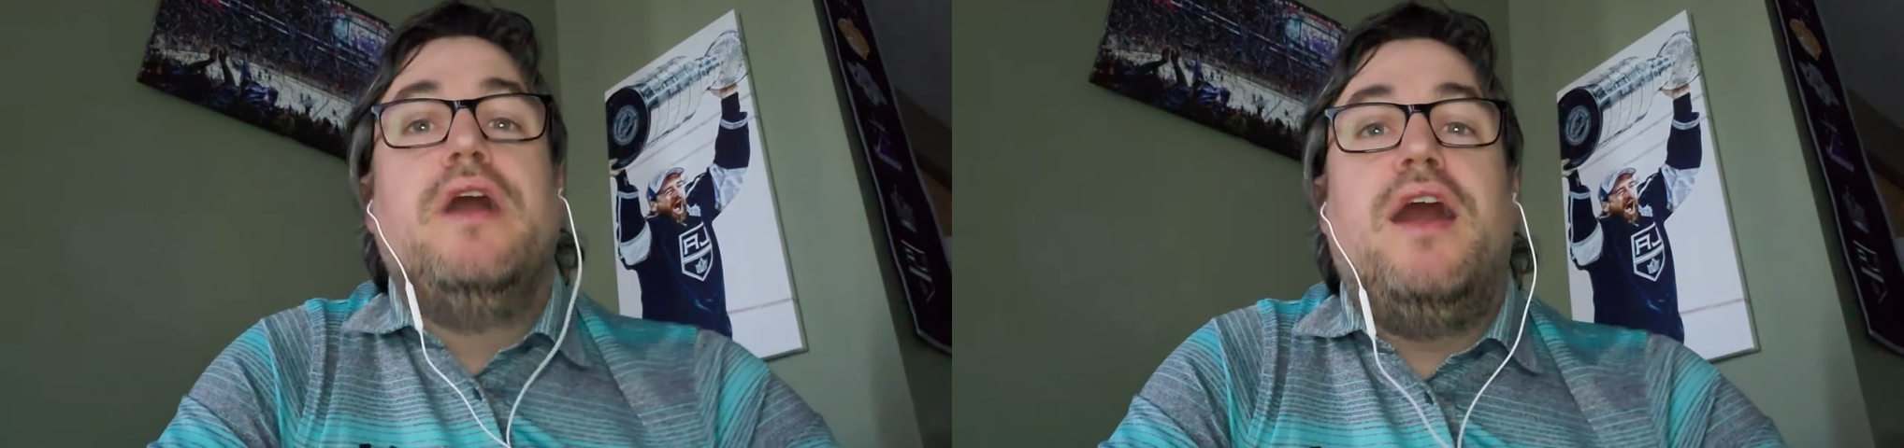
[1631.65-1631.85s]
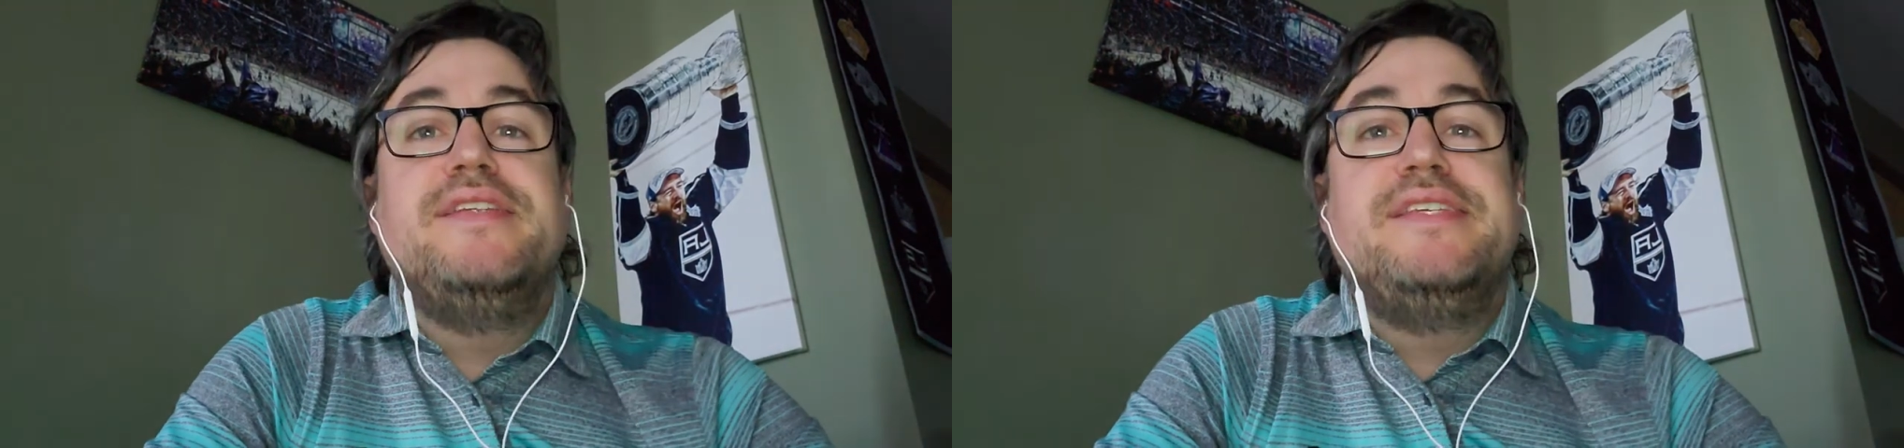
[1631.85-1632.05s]

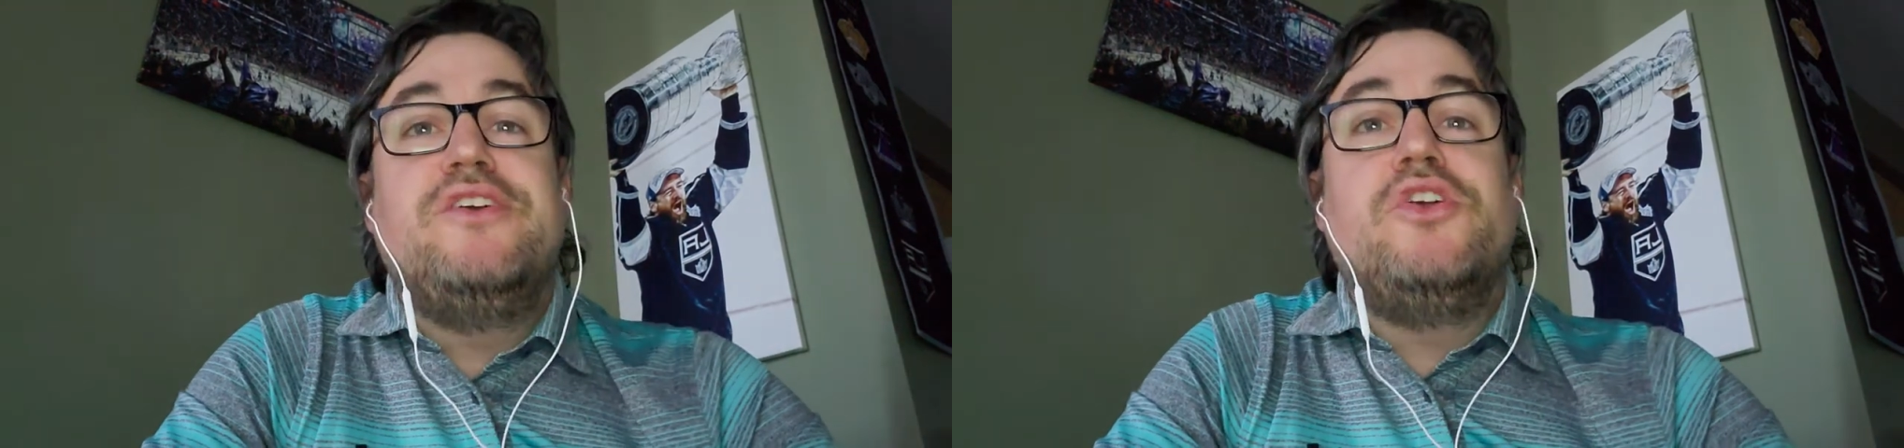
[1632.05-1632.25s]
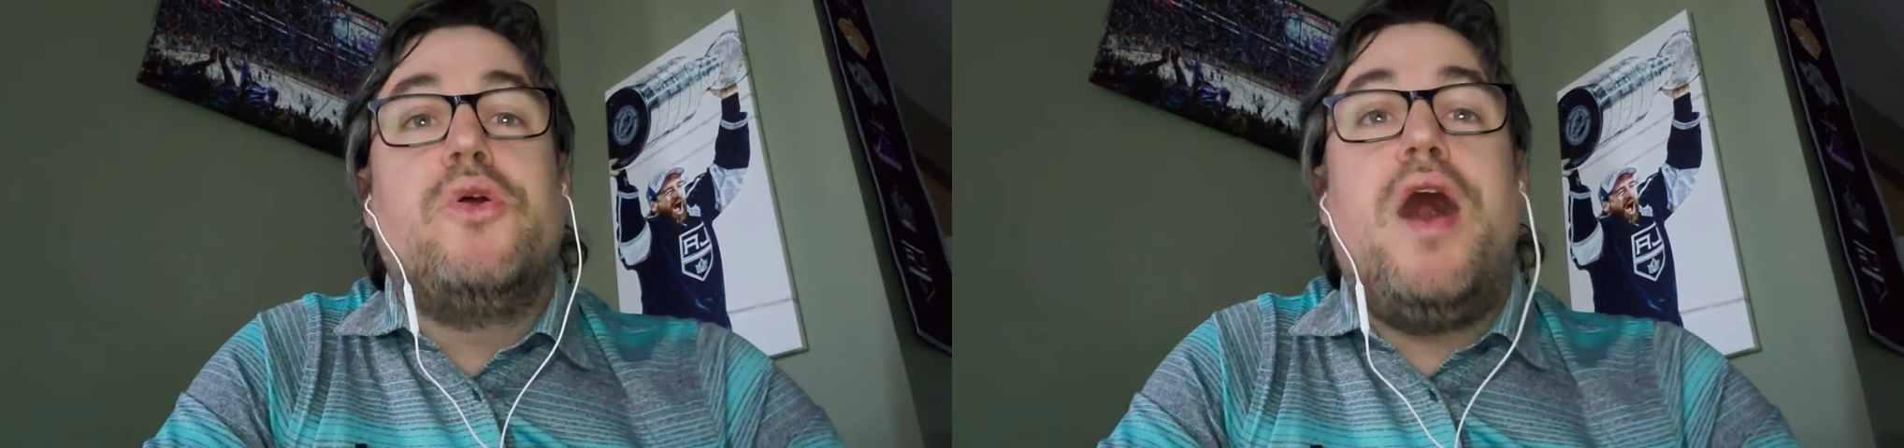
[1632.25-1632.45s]

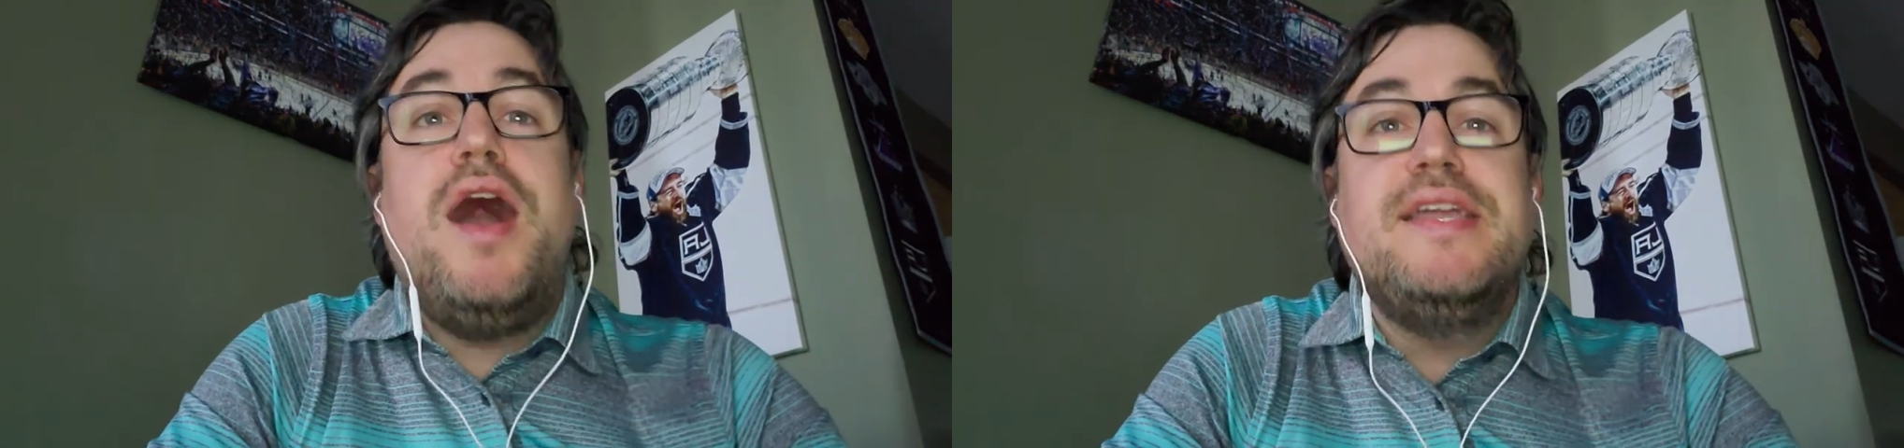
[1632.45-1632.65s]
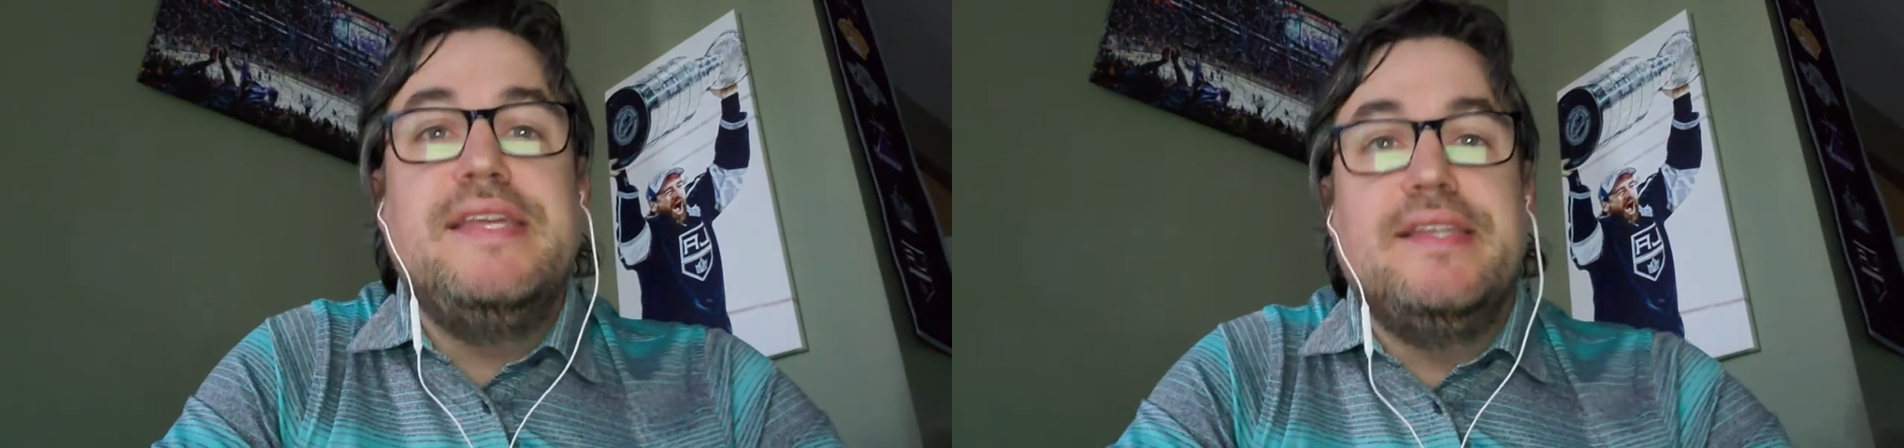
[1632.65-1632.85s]
Ontario
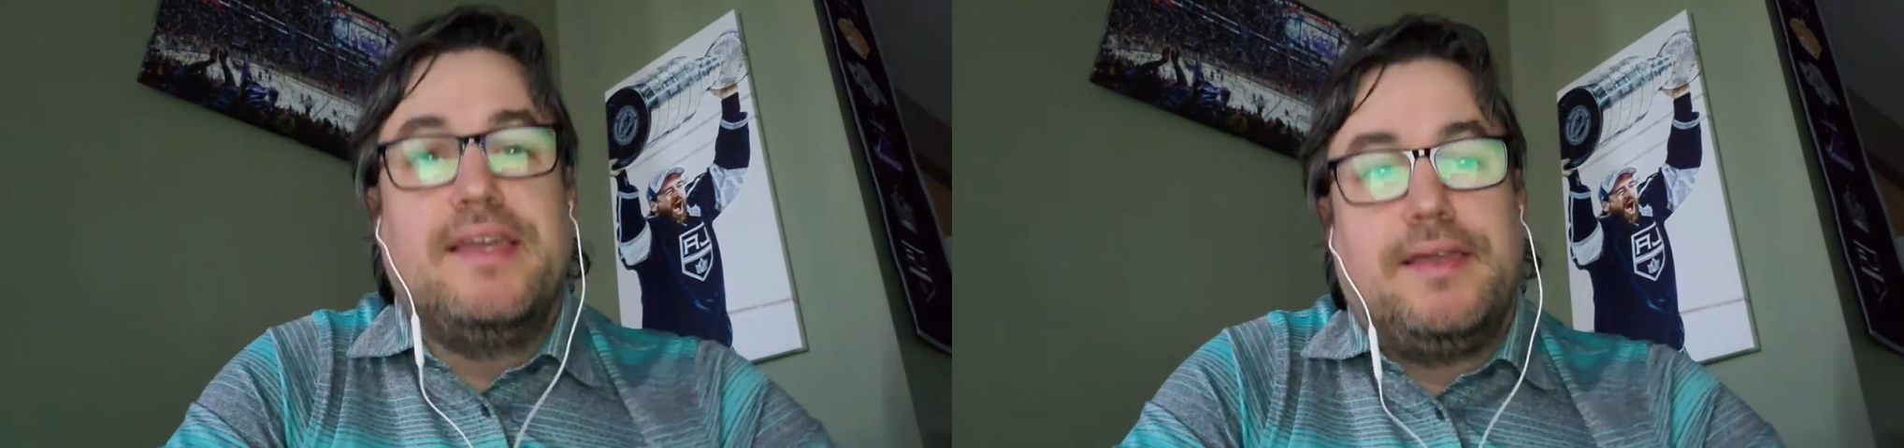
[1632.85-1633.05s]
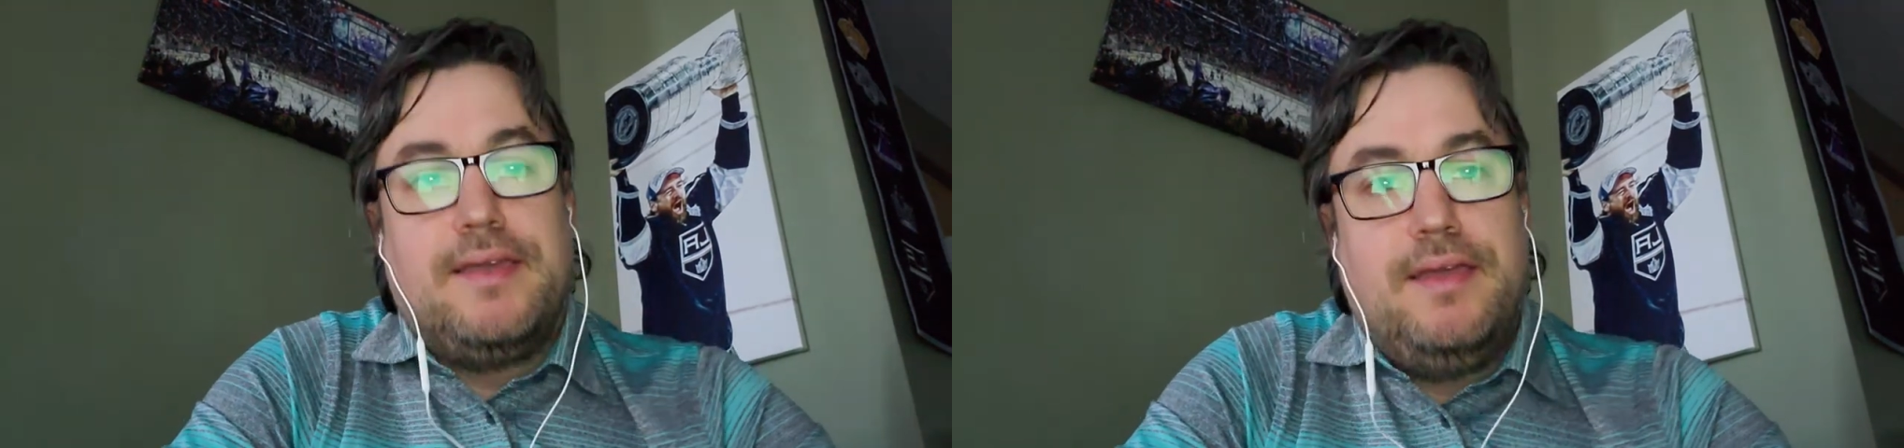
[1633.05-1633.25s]
Hockey
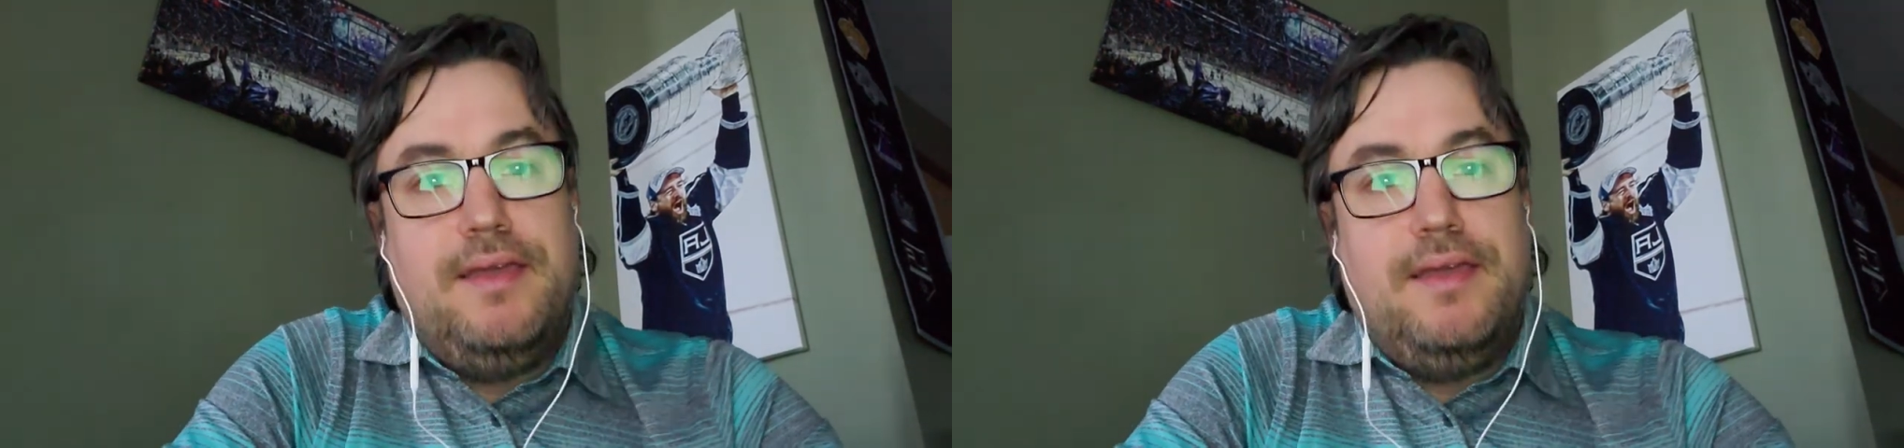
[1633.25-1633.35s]
League,